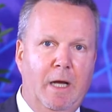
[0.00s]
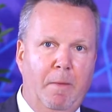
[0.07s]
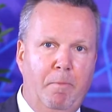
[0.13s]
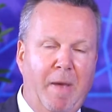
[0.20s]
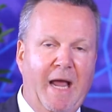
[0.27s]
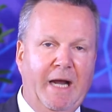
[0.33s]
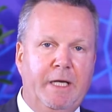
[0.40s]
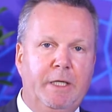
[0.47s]

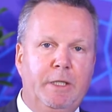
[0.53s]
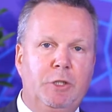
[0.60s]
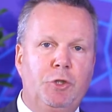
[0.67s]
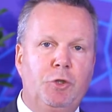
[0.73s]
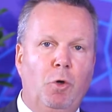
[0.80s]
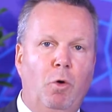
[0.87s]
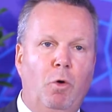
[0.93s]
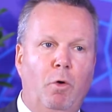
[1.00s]

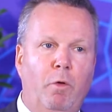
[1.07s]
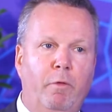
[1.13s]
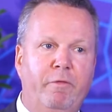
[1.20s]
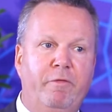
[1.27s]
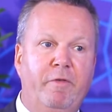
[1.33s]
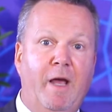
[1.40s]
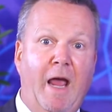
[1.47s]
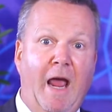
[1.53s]
package
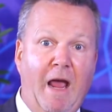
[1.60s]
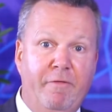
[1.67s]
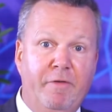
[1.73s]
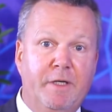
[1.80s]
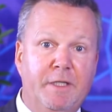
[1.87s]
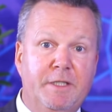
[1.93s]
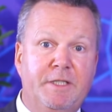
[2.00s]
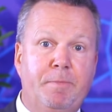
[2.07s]
of
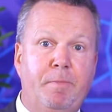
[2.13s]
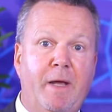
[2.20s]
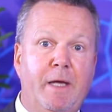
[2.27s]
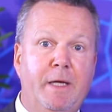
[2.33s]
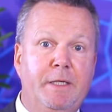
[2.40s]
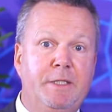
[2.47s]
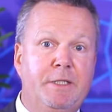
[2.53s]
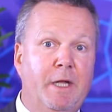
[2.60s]

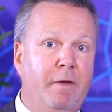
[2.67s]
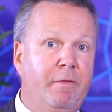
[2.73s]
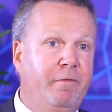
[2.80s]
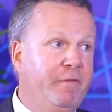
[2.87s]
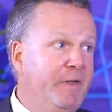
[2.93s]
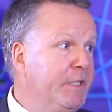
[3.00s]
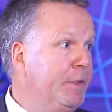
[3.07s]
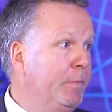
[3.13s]
evidence-based and
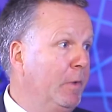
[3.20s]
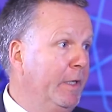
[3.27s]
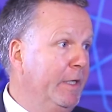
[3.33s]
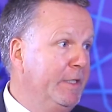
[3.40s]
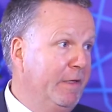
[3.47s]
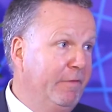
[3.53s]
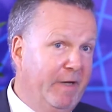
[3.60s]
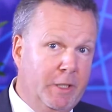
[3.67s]
feasible
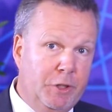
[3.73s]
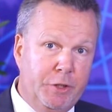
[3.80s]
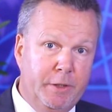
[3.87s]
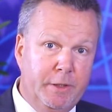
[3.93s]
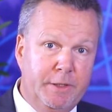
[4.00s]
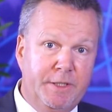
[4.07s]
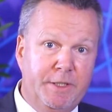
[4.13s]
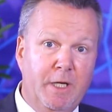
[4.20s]

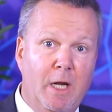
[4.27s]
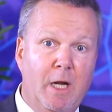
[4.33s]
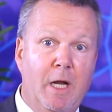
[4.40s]
interventions